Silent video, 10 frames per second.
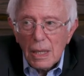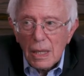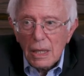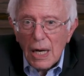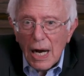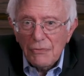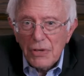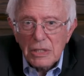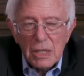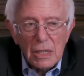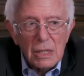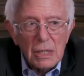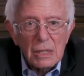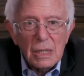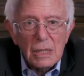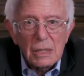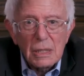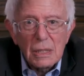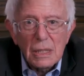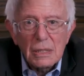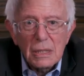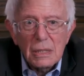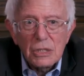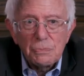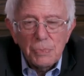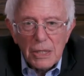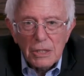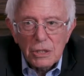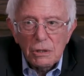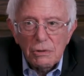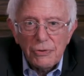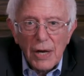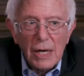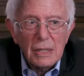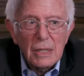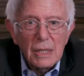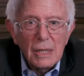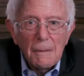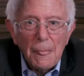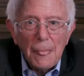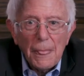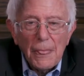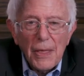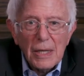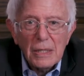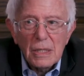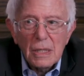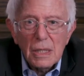And obviously, it speaks to the fact that